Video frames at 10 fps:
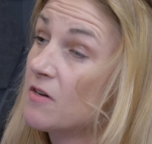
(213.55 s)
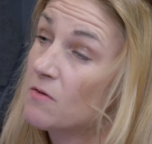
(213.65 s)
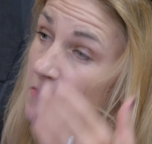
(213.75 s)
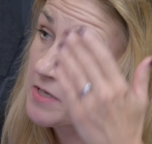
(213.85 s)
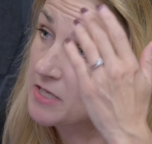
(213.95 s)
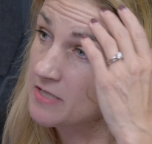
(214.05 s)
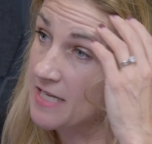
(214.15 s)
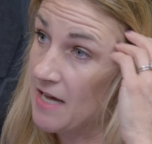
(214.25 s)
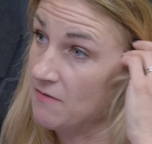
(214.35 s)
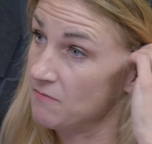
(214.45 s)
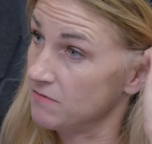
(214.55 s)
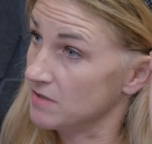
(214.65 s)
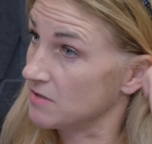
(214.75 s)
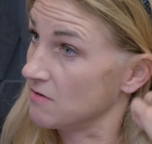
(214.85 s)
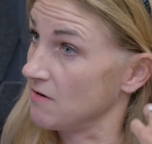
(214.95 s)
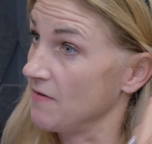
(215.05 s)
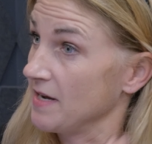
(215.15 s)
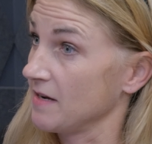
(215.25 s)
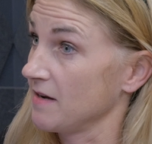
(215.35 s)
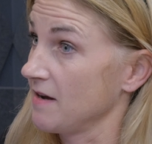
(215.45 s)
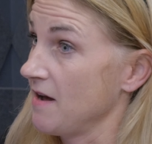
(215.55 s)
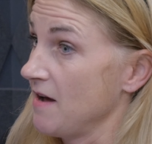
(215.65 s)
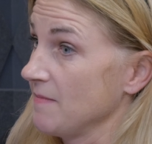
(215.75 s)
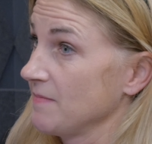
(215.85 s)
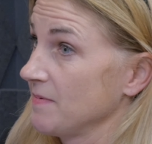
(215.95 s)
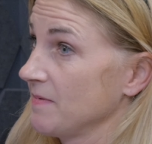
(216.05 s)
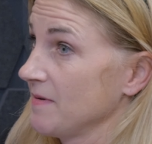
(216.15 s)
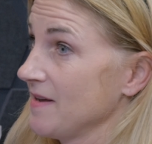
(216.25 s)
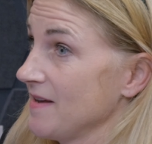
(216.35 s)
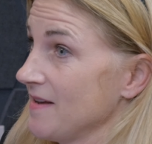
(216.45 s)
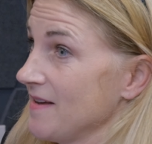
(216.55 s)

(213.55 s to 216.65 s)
know who your dad was growing up. Yep.